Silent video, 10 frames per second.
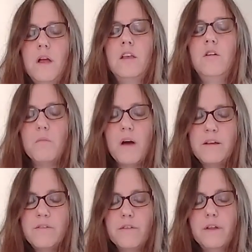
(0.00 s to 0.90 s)
and you
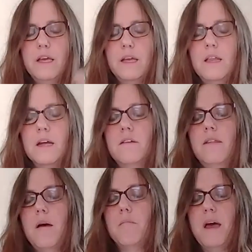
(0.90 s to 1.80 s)
mindfully connect to
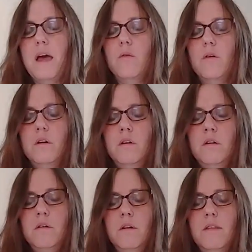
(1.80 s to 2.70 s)
that power,
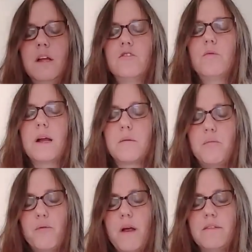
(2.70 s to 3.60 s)
that direct
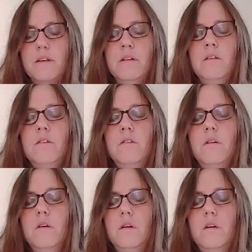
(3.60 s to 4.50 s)

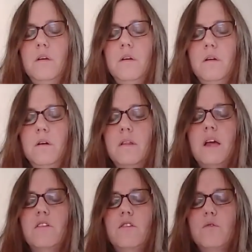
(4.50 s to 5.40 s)
presence,
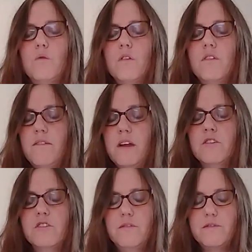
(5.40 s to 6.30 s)
that source of
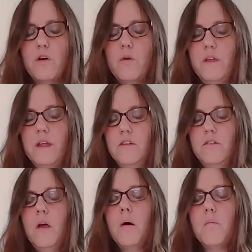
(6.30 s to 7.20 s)
energy flow that
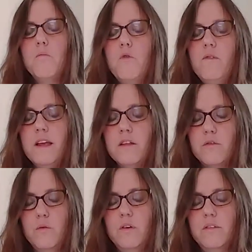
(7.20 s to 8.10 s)
is moving
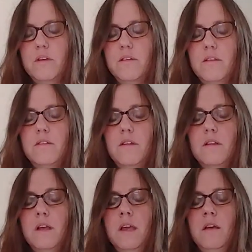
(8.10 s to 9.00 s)
through us
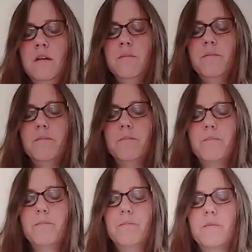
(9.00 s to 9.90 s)
consistently,
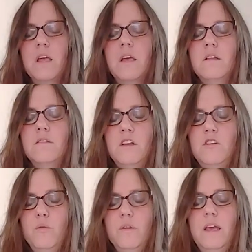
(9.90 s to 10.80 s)

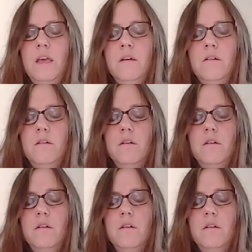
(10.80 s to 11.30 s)
continually.